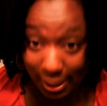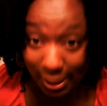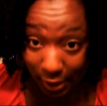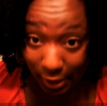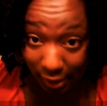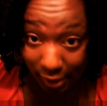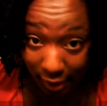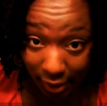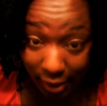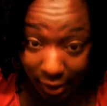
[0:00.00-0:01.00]
ask me,
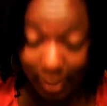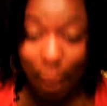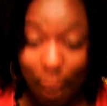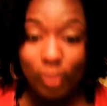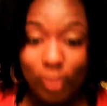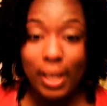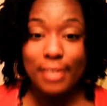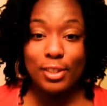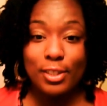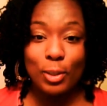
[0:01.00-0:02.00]
and I will
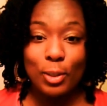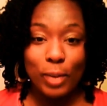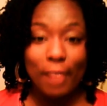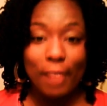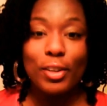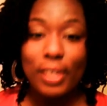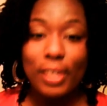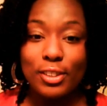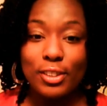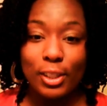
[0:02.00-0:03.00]
answer whatever you
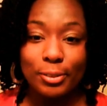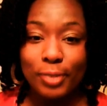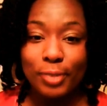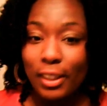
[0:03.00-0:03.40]
need to know.